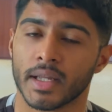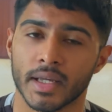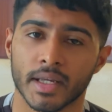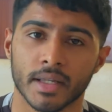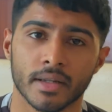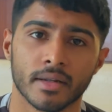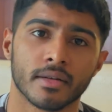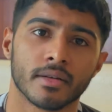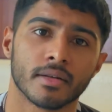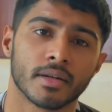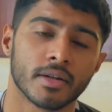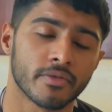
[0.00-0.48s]

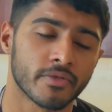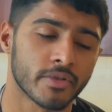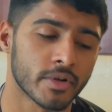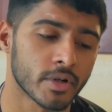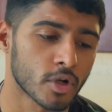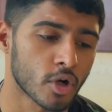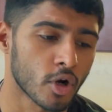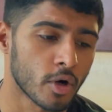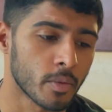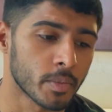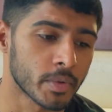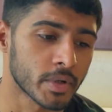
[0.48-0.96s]
in
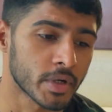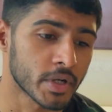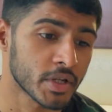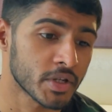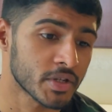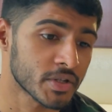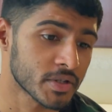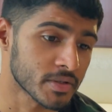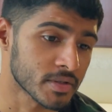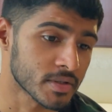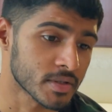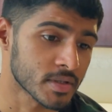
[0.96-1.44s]
different
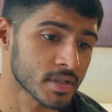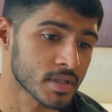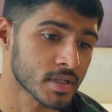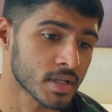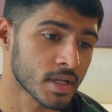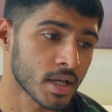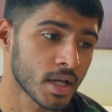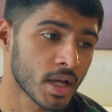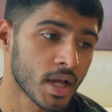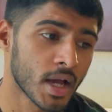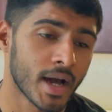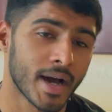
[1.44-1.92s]
competitions,
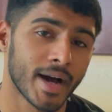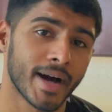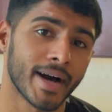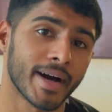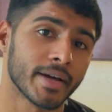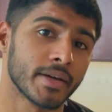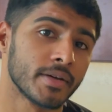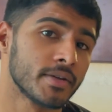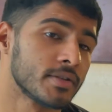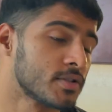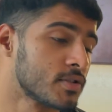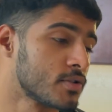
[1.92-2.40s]
I
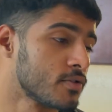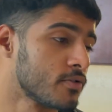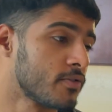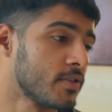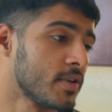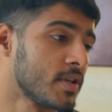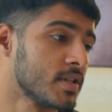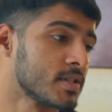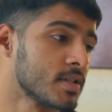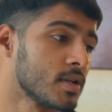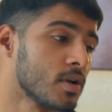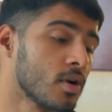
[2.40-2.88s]
used to
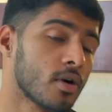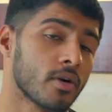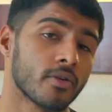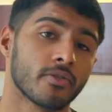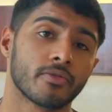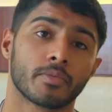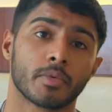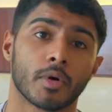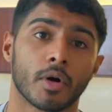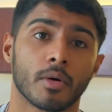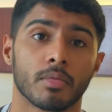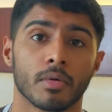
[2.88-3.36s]
face a lot
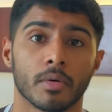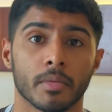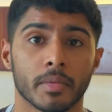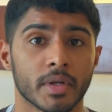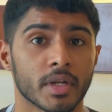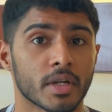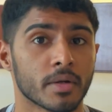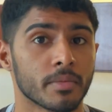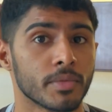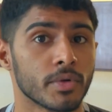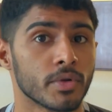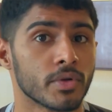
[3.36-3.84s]
of problem
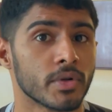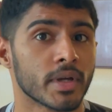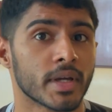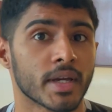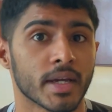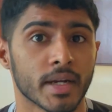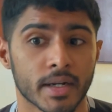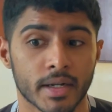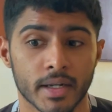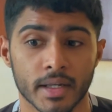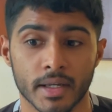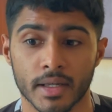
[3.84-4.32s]
in
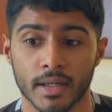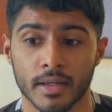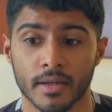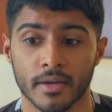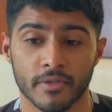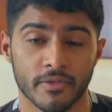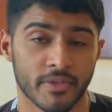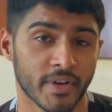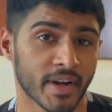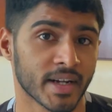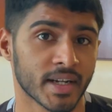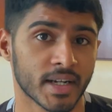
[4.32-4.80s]
communicating
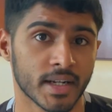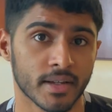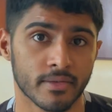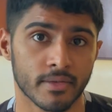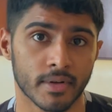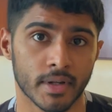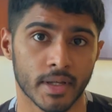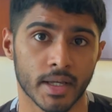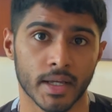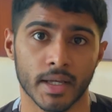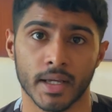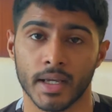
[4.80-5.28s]

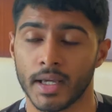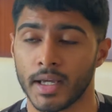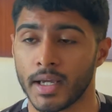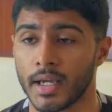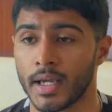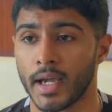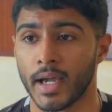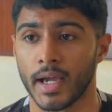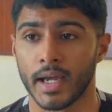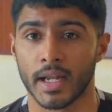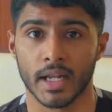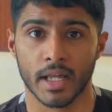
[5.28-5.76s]
effectively.
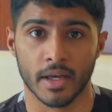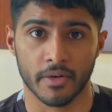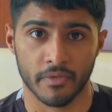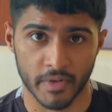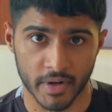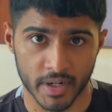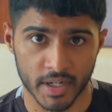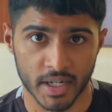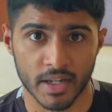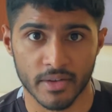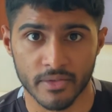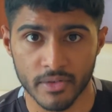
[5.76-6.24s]
And
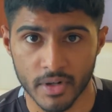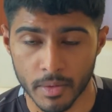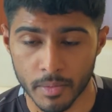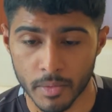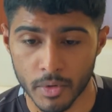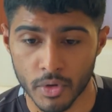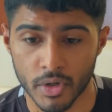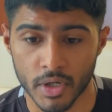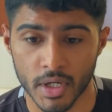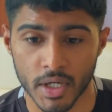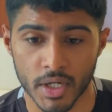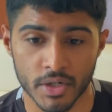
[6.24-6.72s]
effective
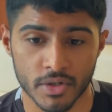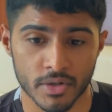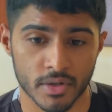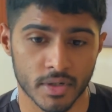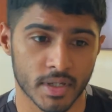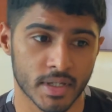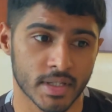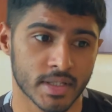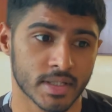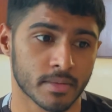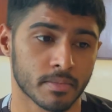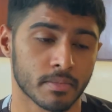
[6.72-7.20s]
communication
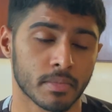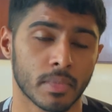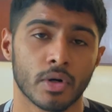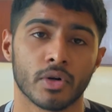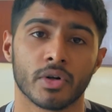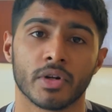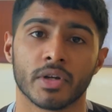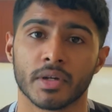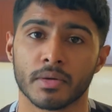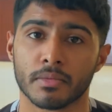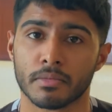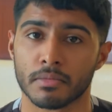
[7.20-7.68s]
is
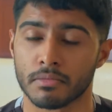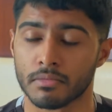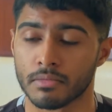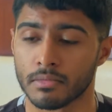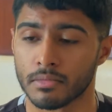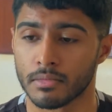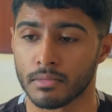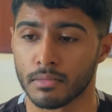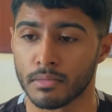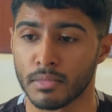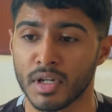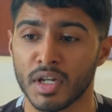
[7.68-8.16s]
about
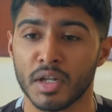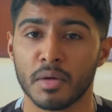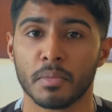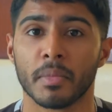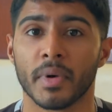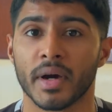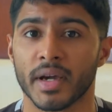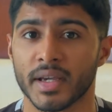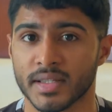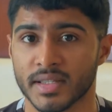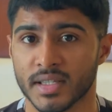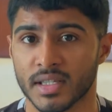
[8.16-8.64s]

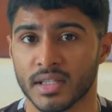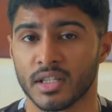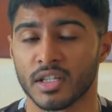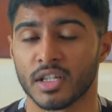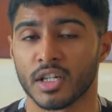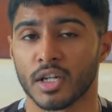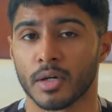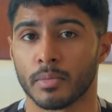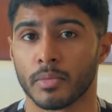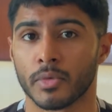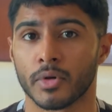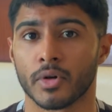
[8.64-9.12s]
minimizing the
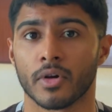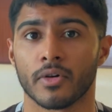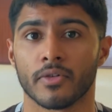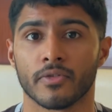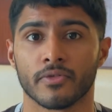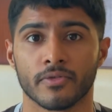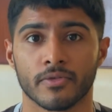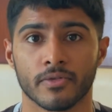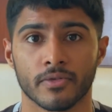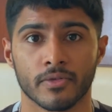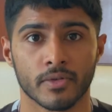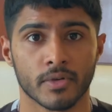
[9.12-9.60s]
number of
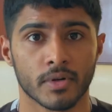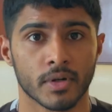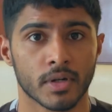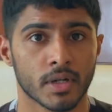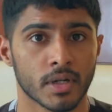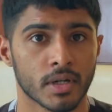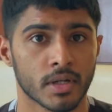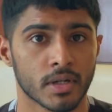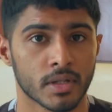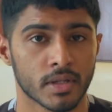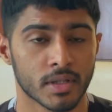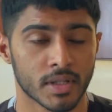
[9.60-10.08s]

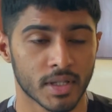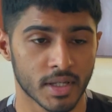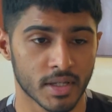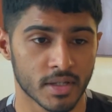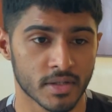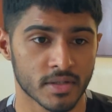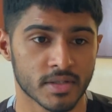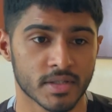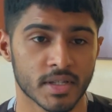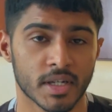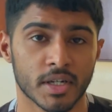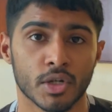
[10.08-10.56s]

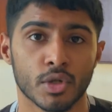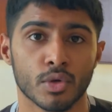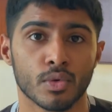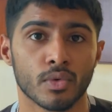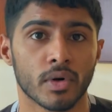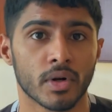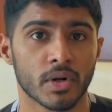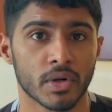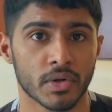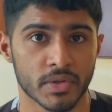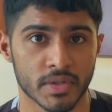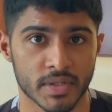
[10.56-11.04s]
things that you
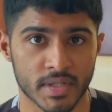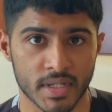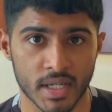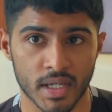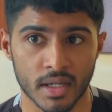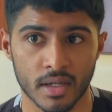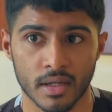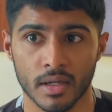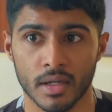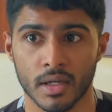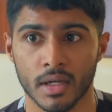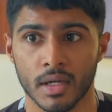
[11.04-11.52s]
want to
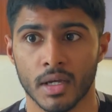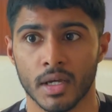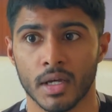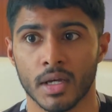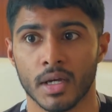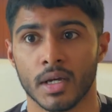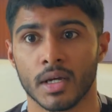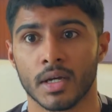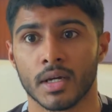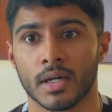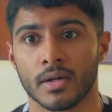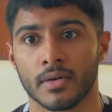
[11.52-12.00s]
say,
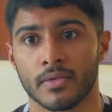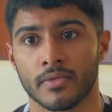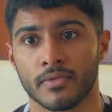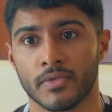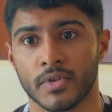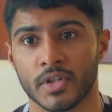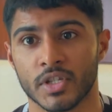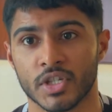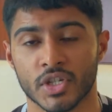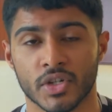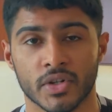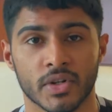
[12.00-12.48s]

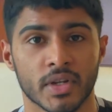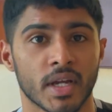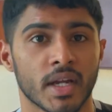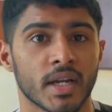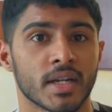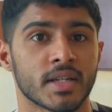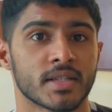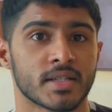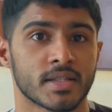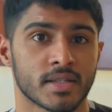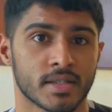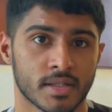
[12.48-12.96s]
which
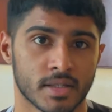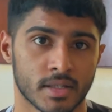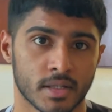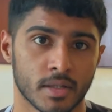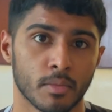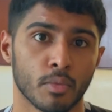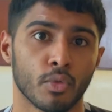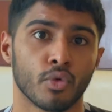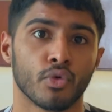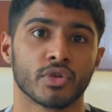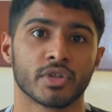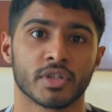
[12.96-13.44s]
creates the
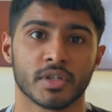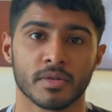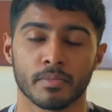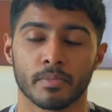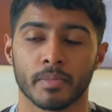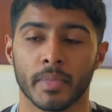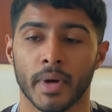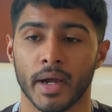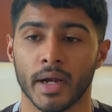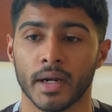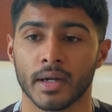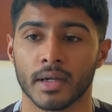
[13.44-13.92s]
most
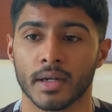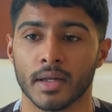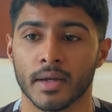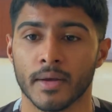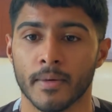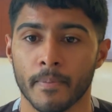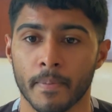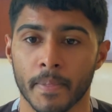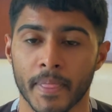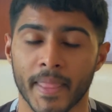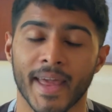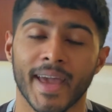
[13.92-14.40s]
impact,
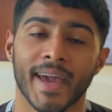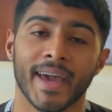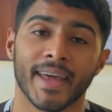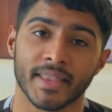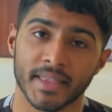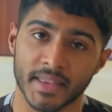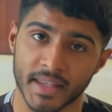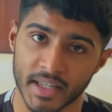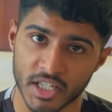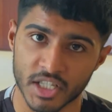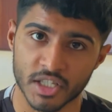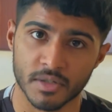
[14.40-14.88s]

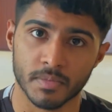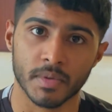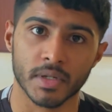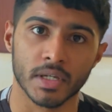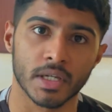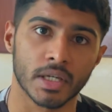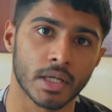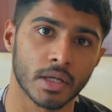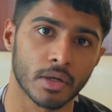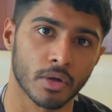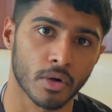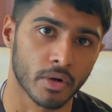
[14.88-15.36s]
and then
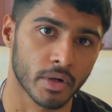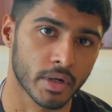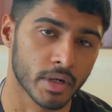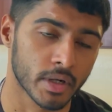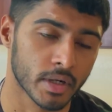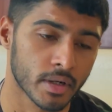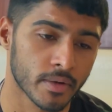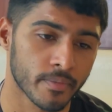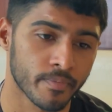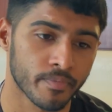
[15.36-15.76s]
speaking on it.